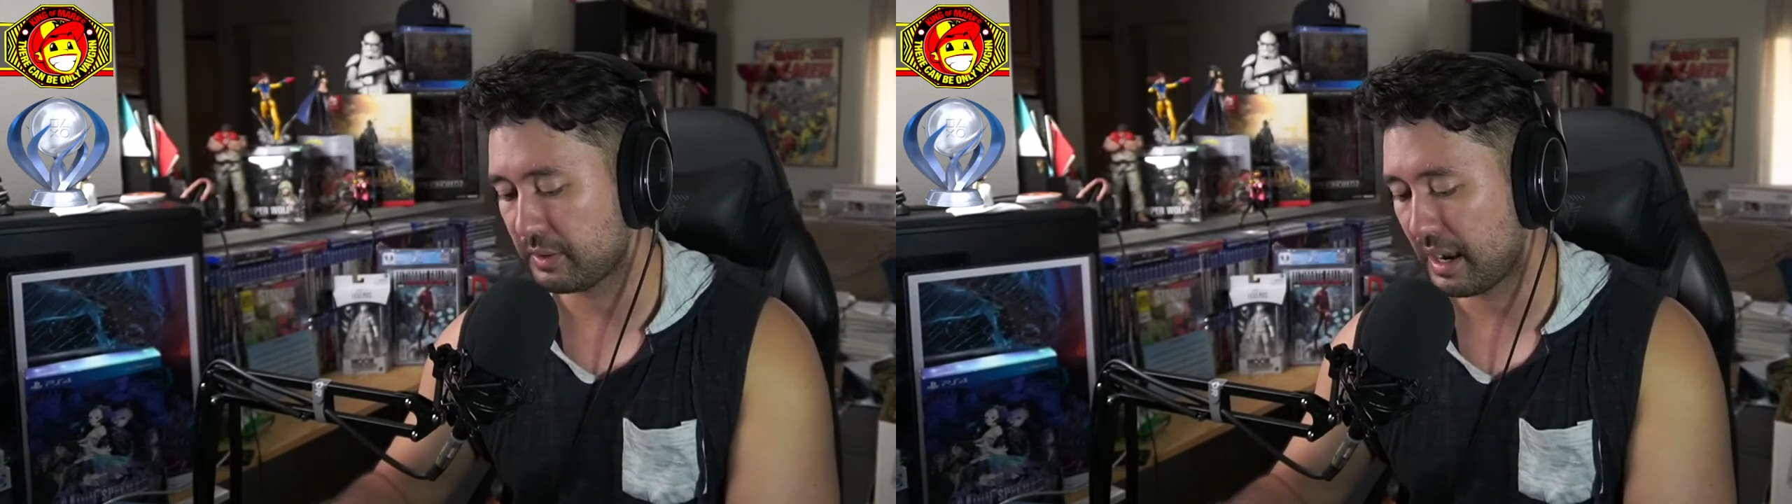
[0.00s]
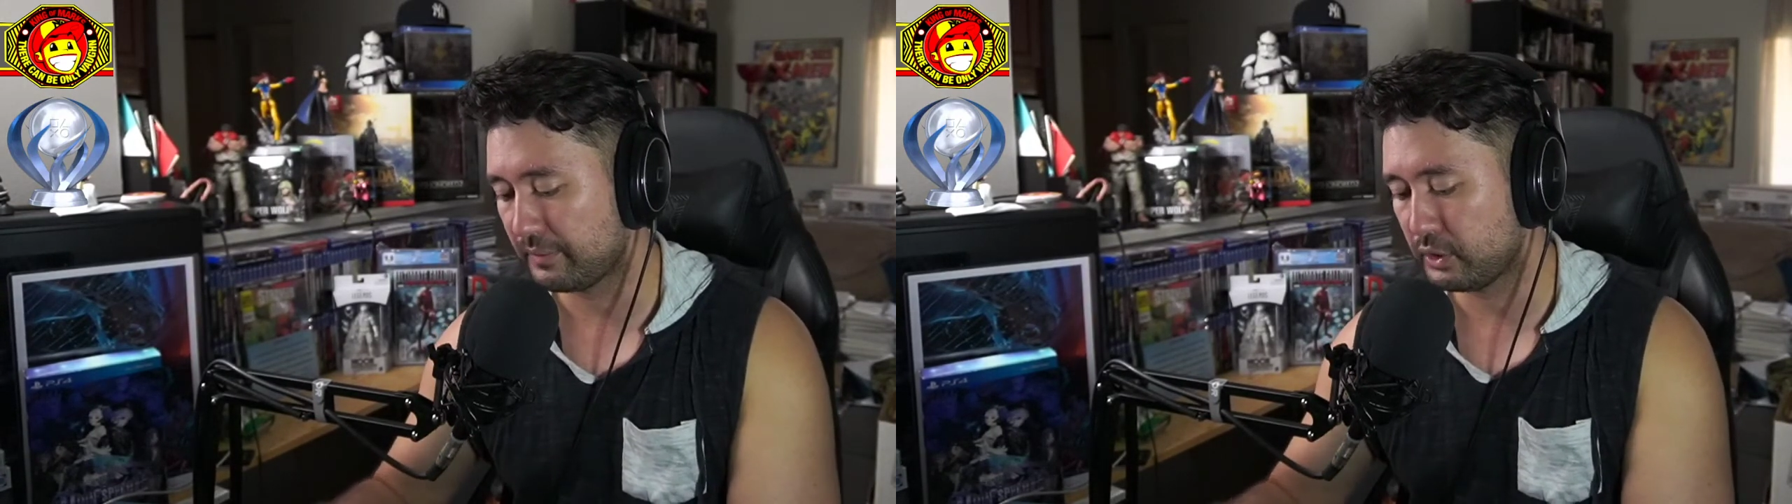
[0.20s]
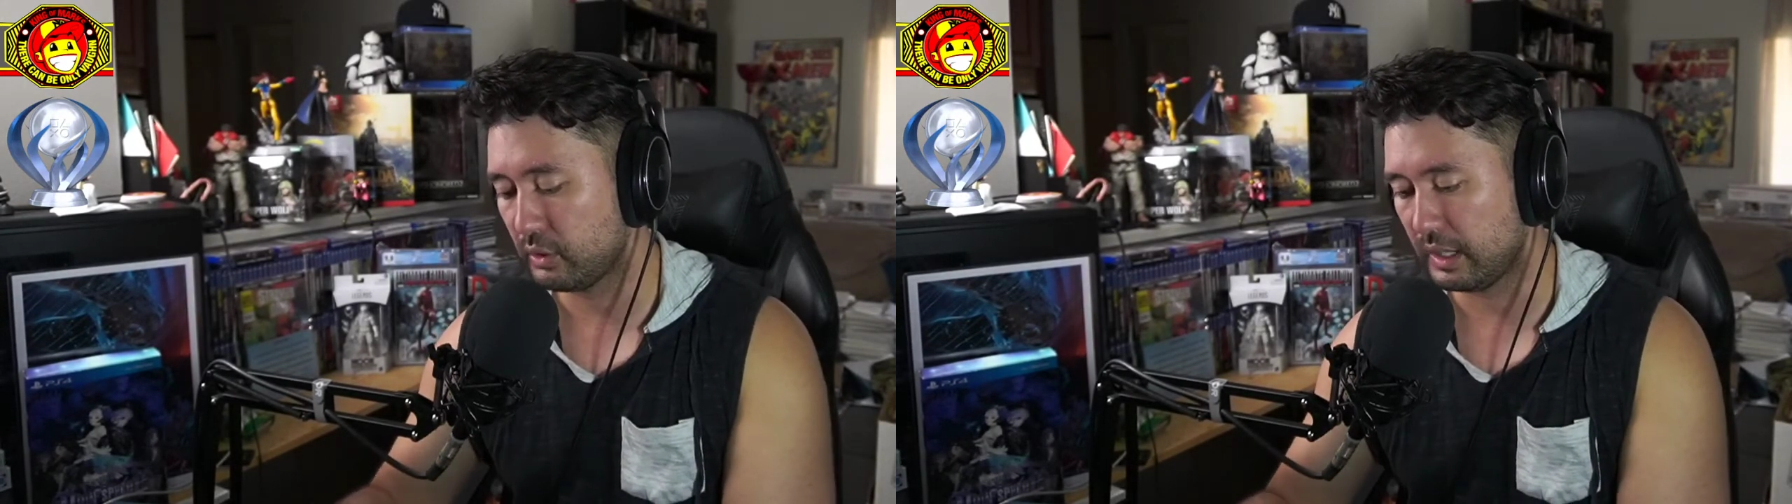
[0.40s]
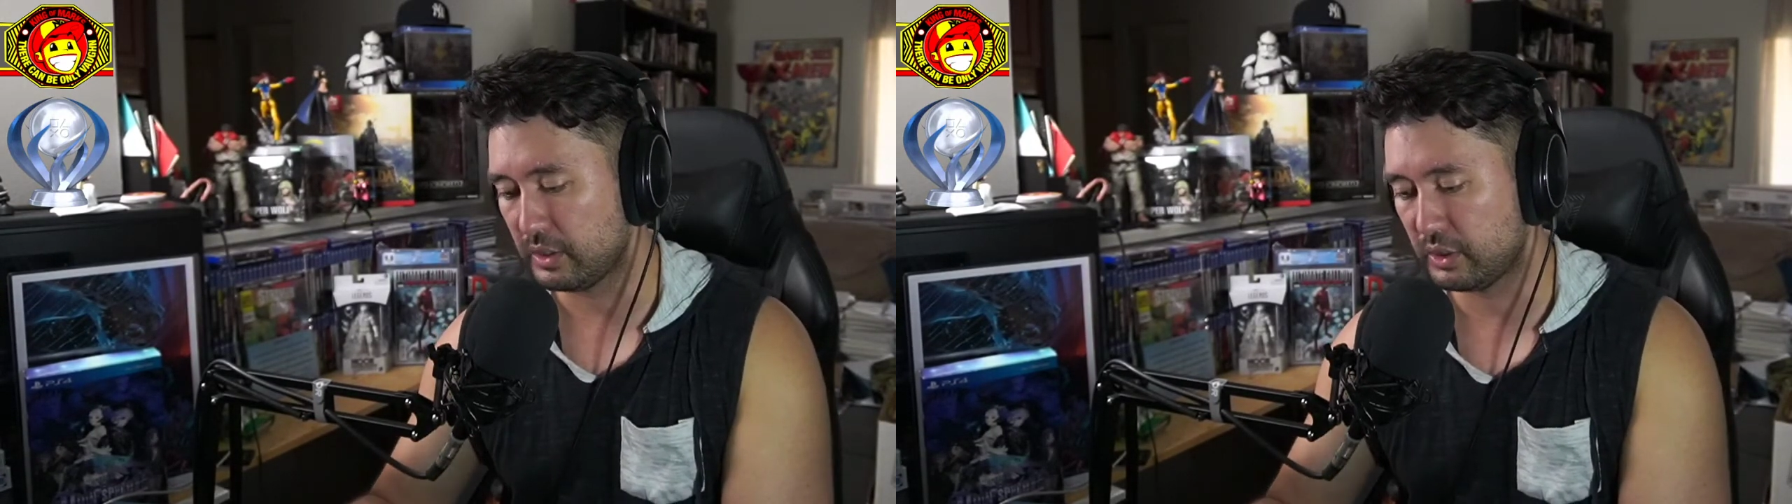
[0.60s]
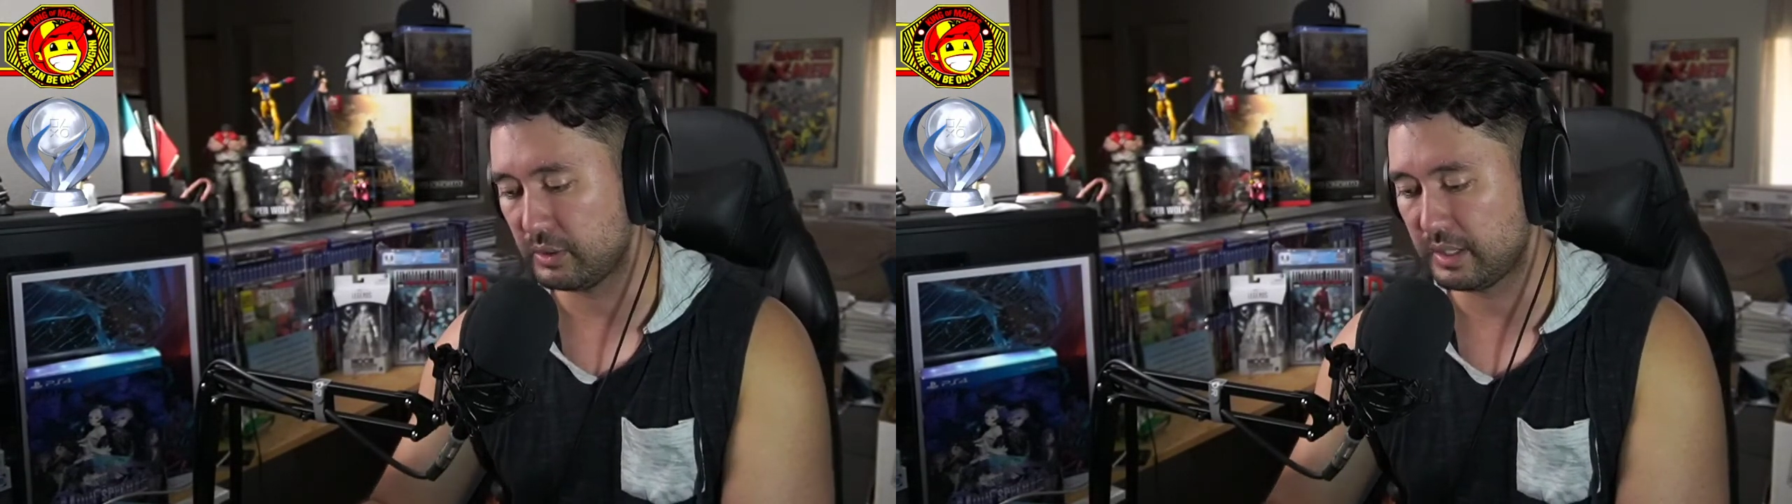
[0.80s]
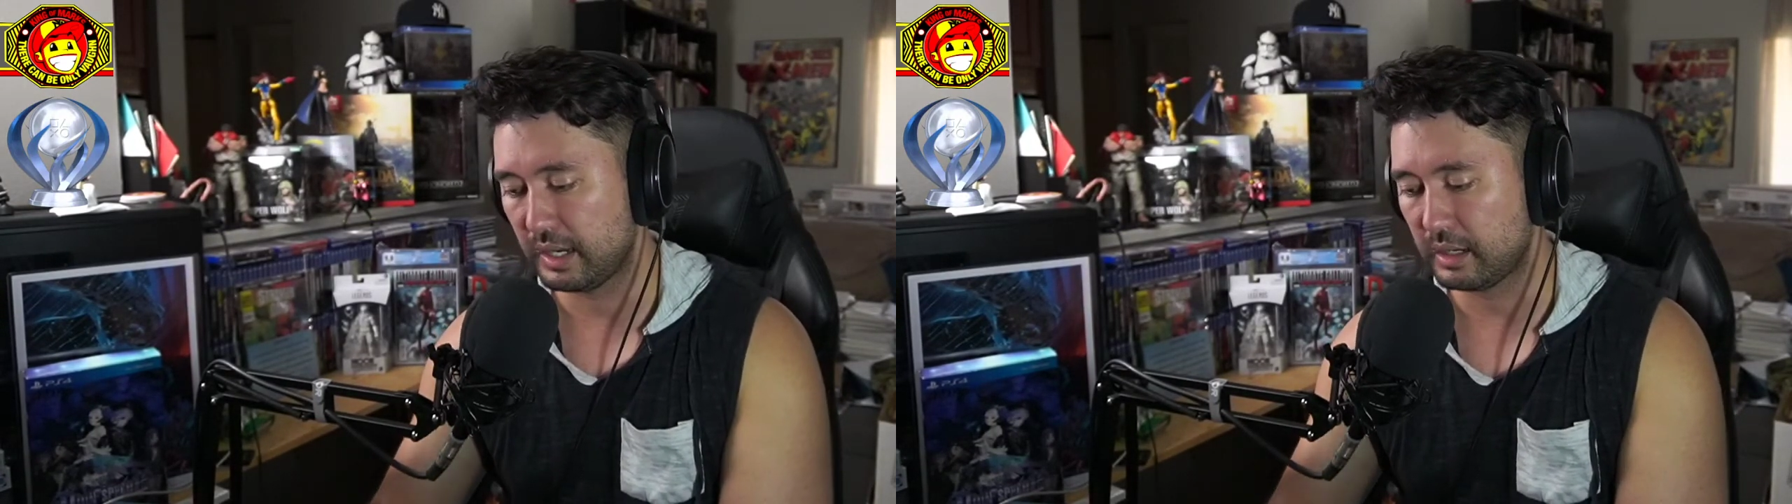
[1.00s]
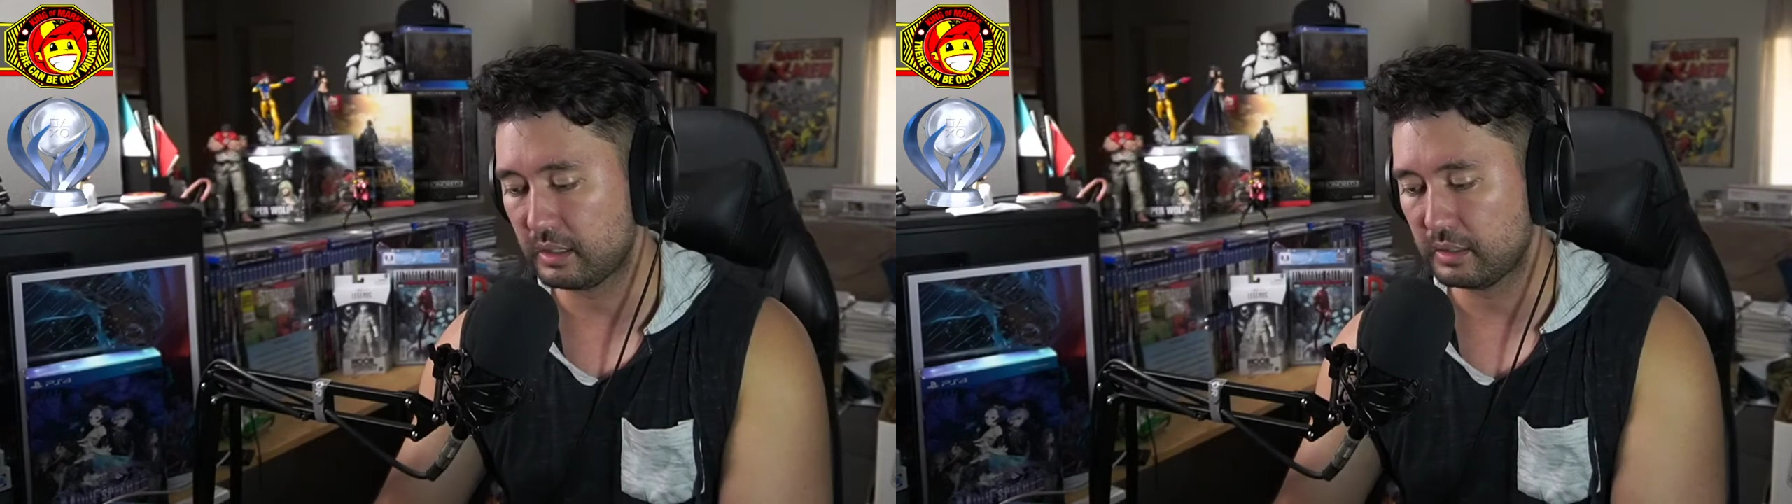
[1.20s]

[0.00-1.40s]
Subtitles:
we have 2 issues here